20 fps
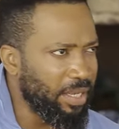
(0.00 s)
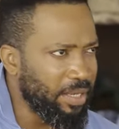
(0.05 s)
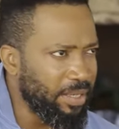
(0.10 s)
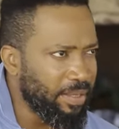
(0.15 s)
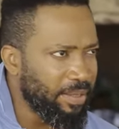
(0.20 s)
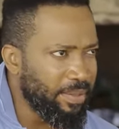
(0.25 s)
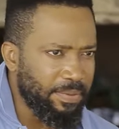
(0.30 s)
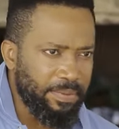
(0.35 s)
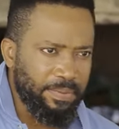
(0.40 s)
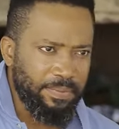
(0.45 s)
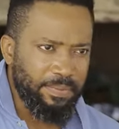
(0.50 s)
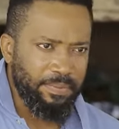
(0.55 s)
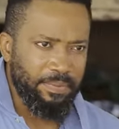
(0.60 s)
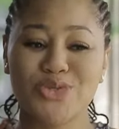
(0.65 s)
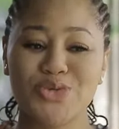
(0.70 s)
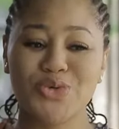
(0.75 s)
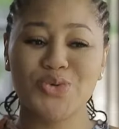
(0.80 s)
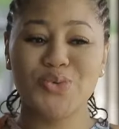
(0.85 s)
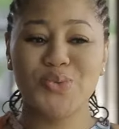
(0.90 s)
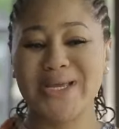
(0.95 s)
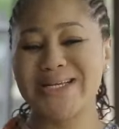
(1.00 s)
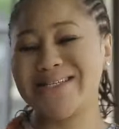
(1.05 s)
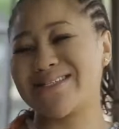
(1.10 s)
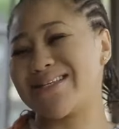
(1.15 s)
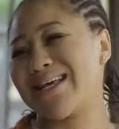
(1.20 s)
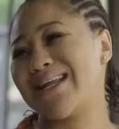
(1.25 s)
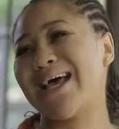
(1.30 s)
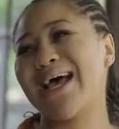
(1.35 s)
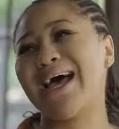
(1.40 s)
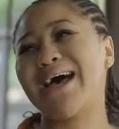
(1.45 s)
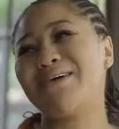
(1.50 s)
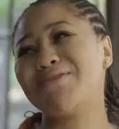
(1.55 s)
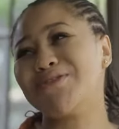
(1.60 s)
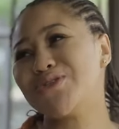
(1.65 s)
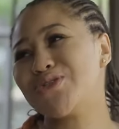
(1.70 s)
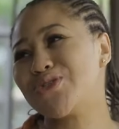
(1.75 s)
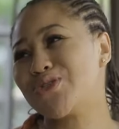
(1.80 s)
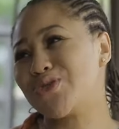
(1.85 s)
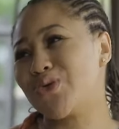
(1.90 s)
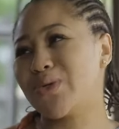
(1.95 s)
It's been 2 weeks and I
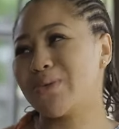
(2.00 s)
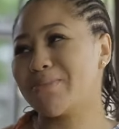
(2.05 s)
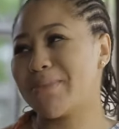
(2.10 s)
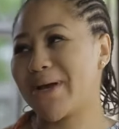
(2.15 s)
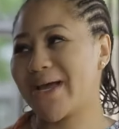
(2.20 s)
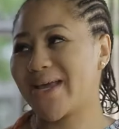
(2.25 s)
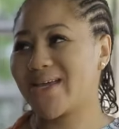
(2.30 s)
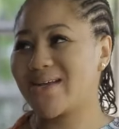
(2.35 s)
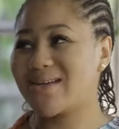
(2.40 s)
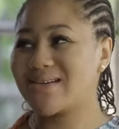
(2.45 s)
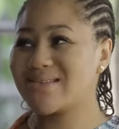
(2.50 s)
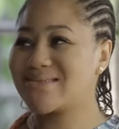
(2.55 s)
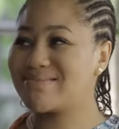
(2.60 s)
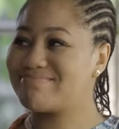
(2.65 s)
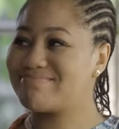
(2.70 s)
haven't sewn mine.